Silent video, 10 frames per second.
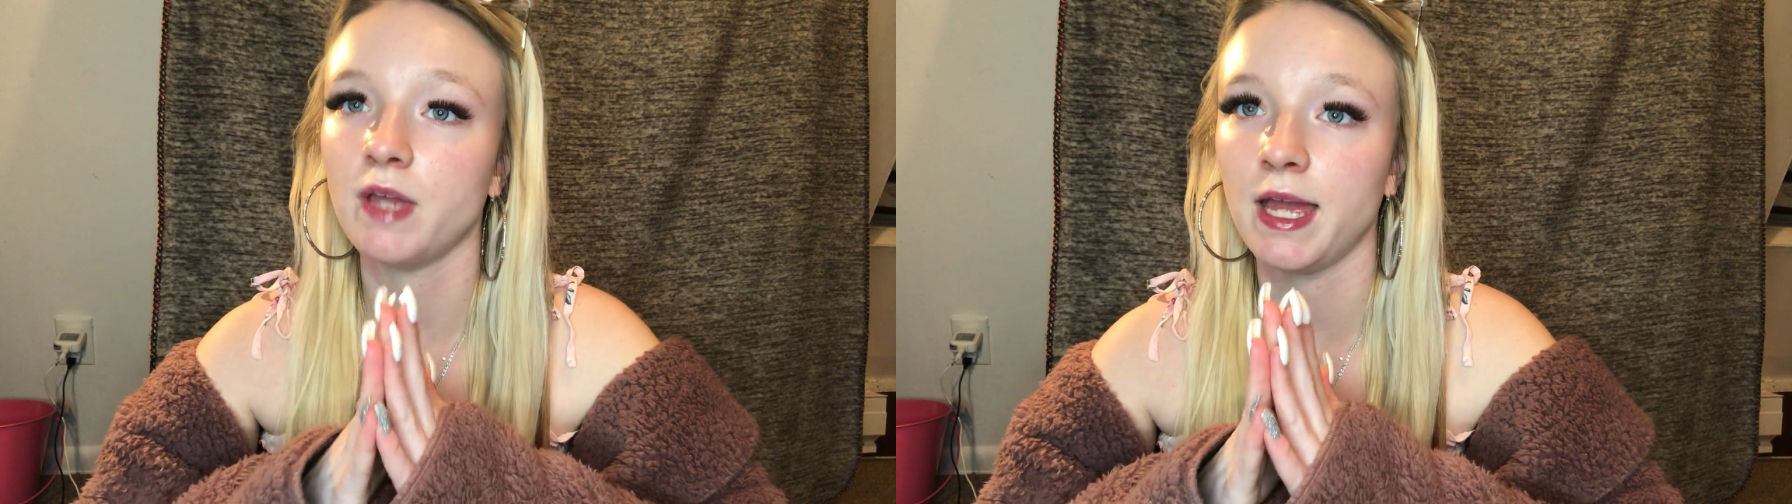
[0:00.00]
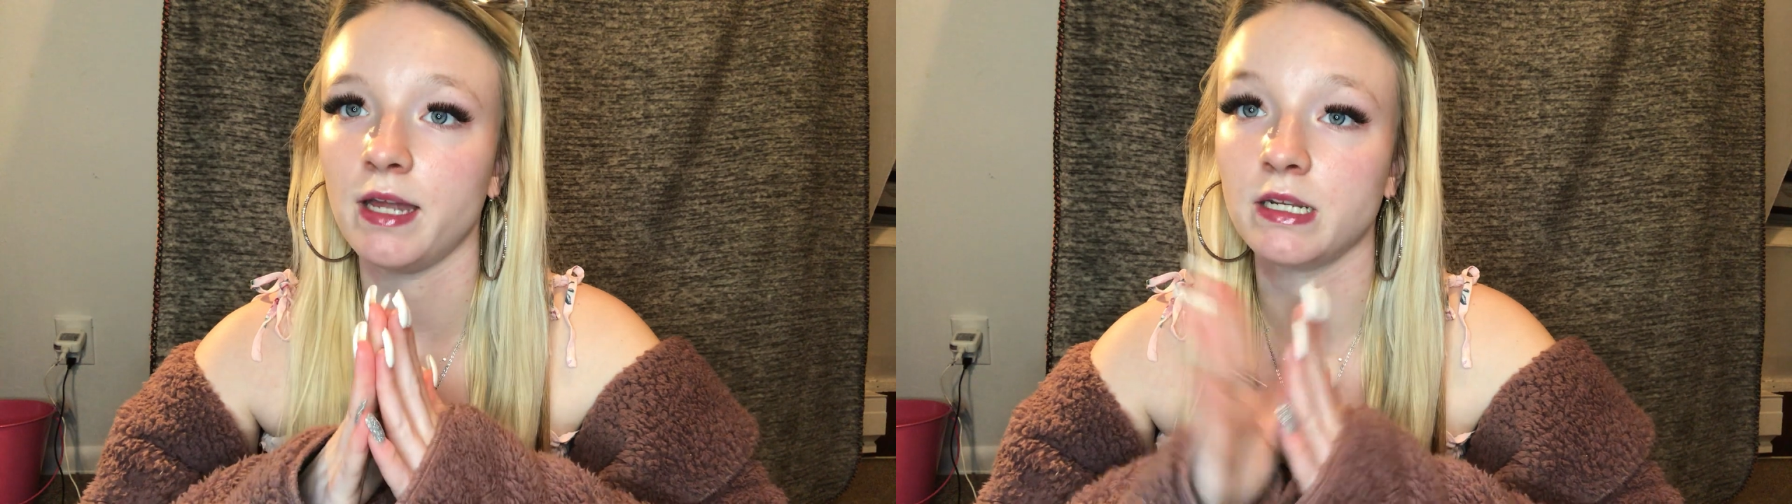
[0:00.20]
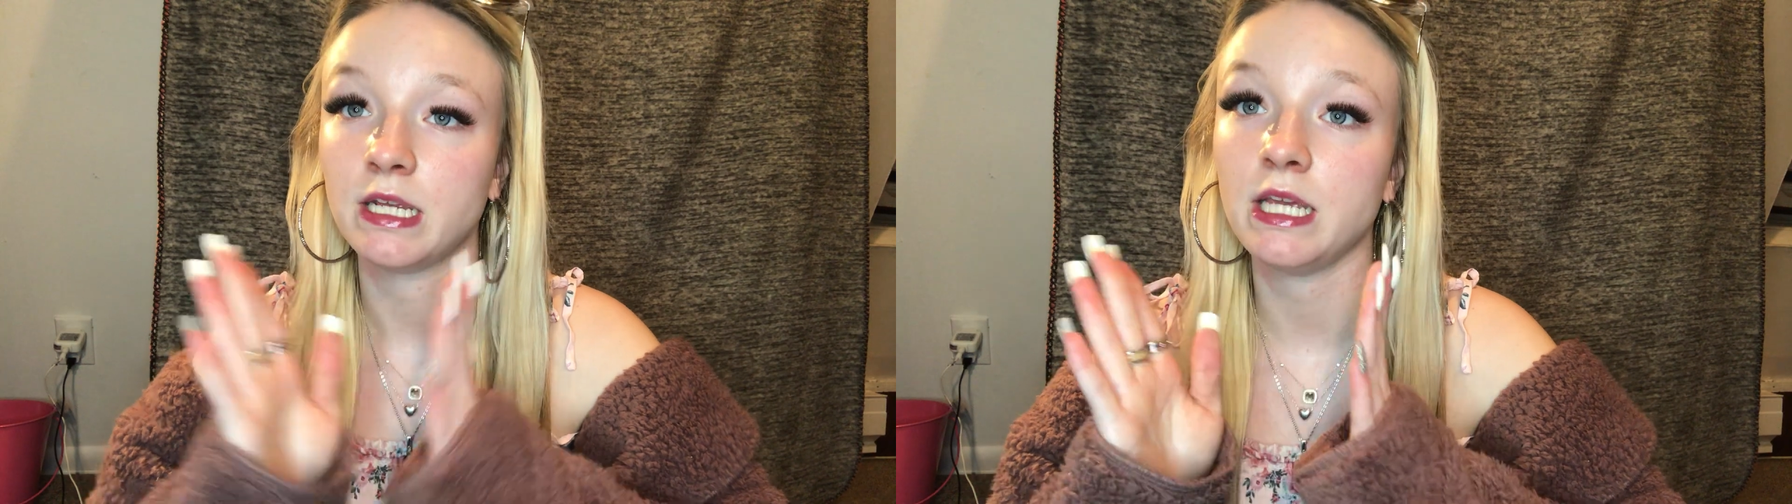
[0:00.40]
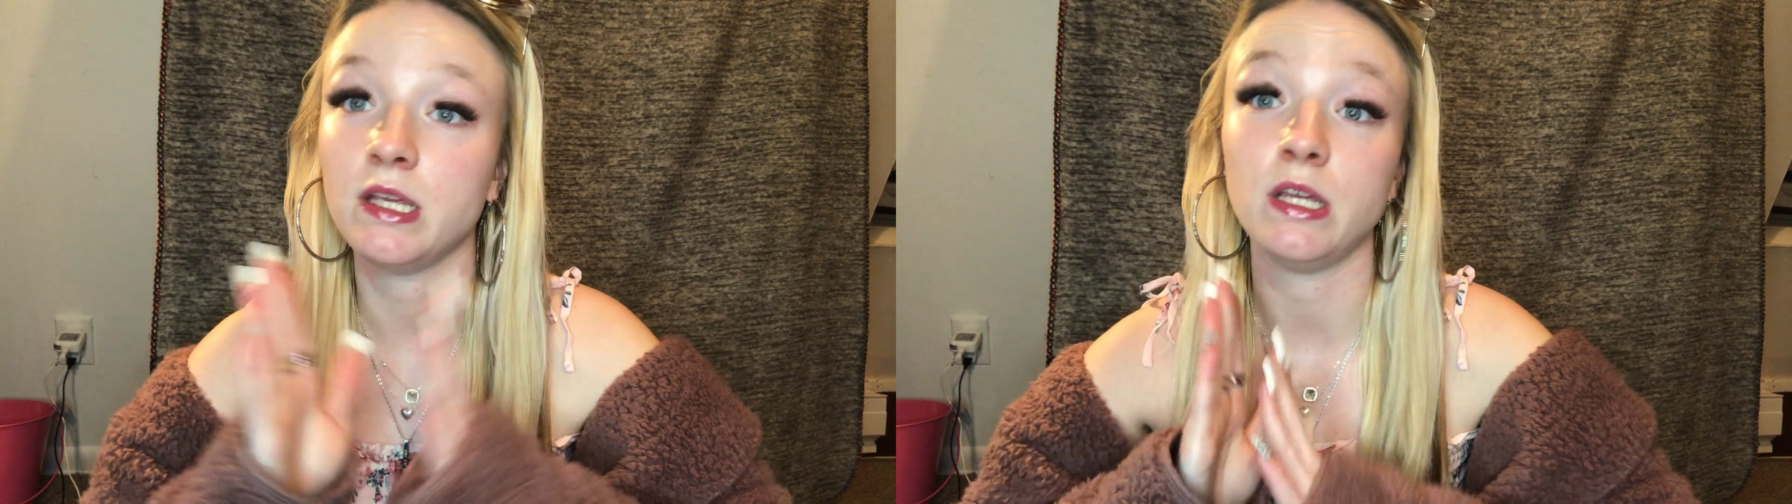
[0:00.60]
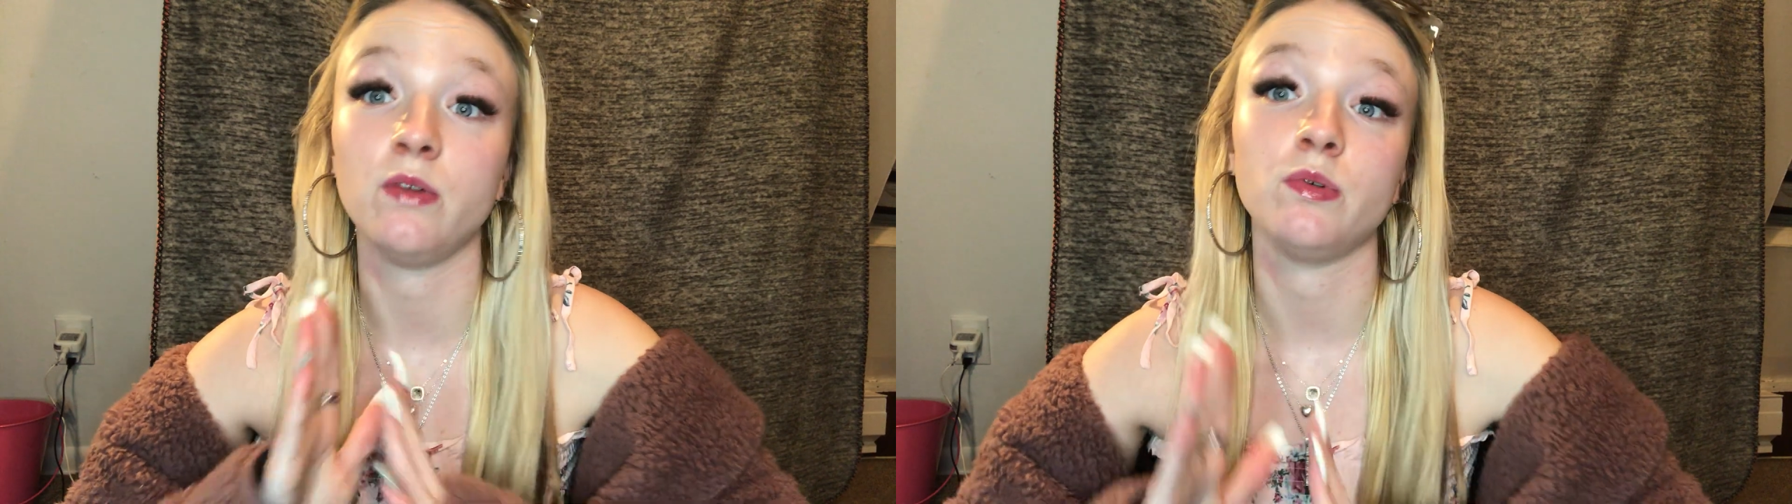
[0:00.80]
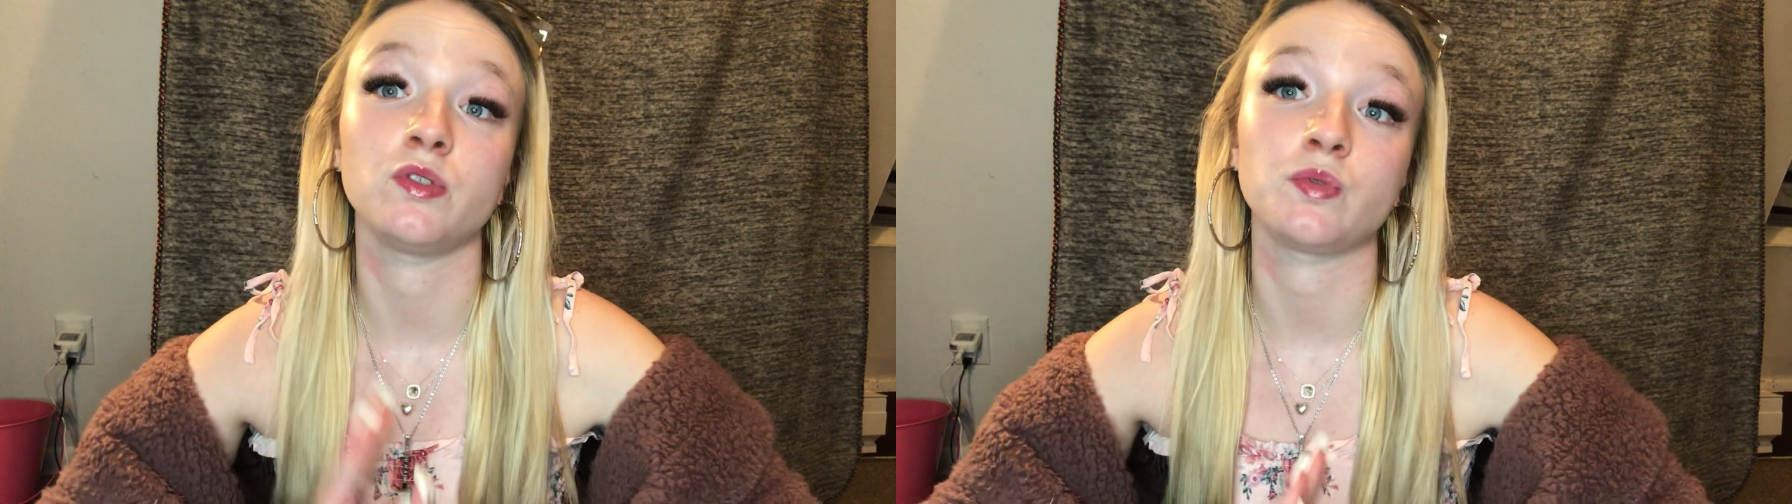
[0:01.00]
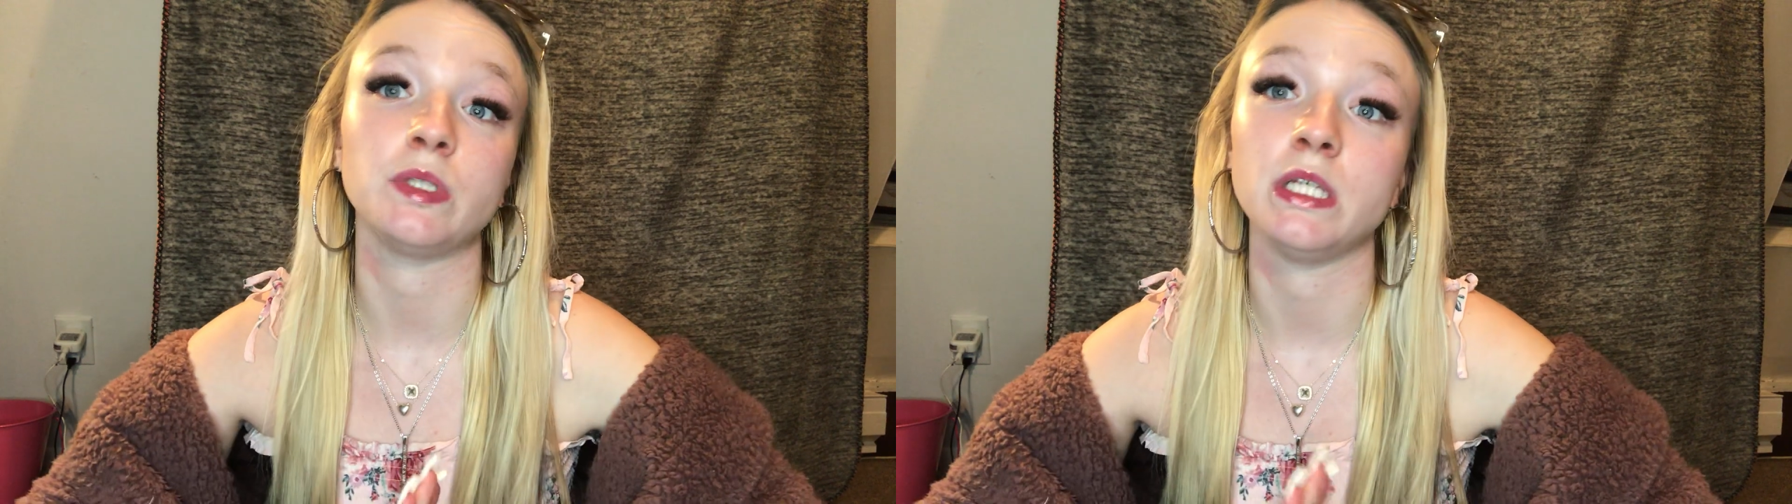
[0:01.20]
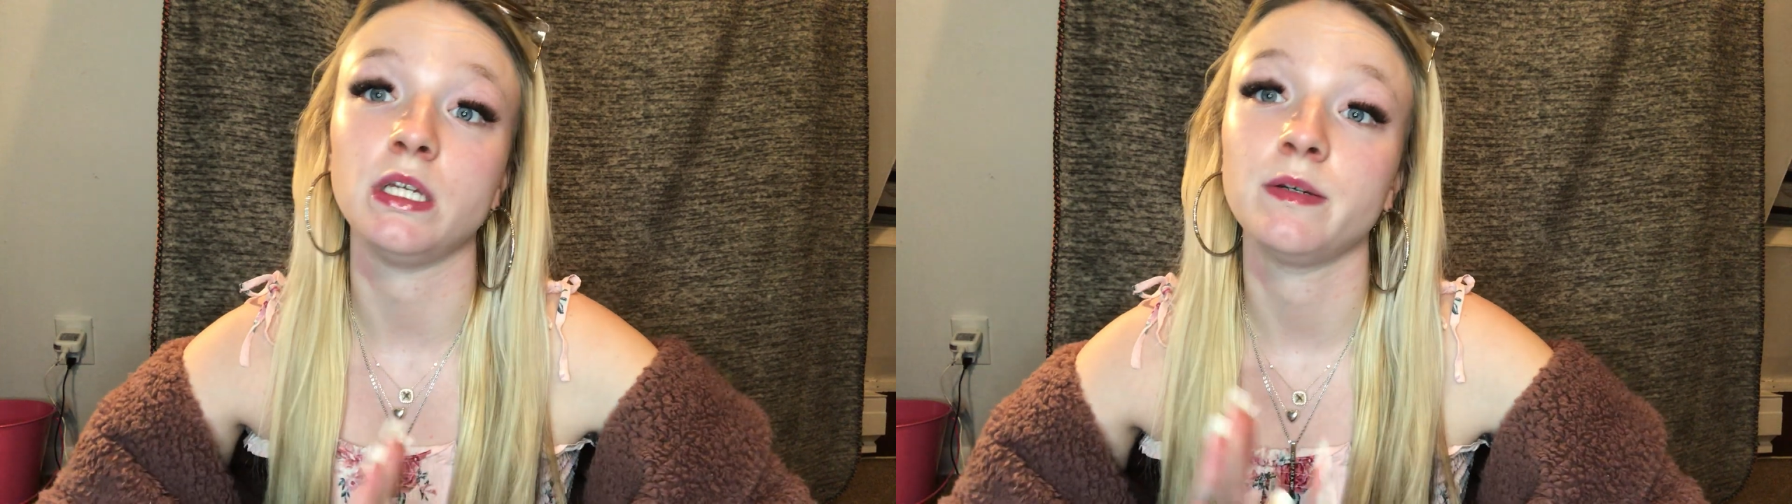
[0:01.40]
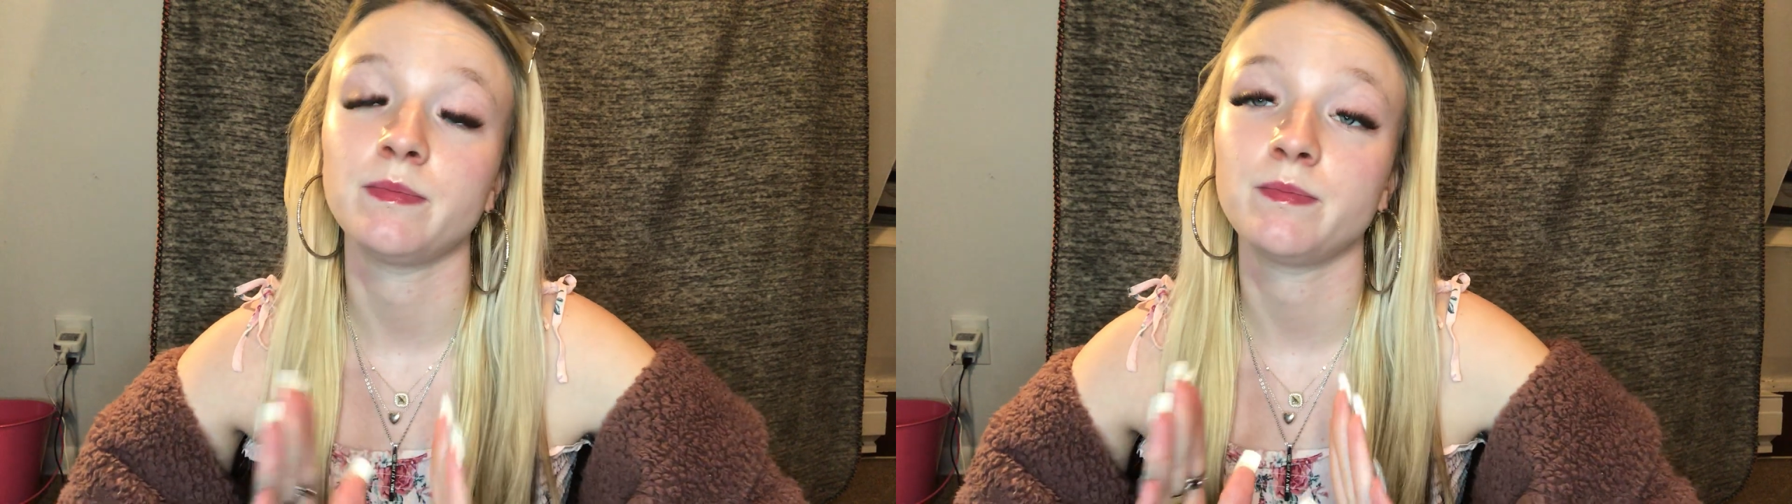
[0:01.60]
and he was really